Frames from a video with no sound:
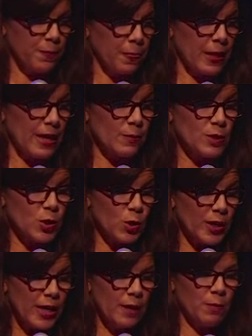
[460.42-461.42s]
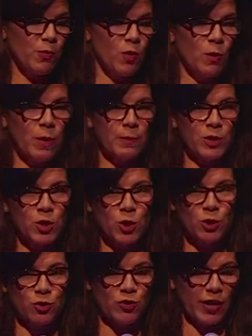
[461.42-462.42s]
and I was 38 before my
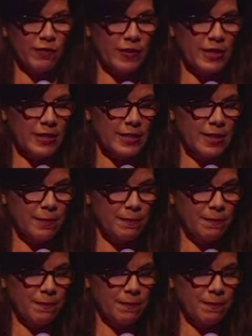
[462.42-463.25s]
maternal drive kicked in.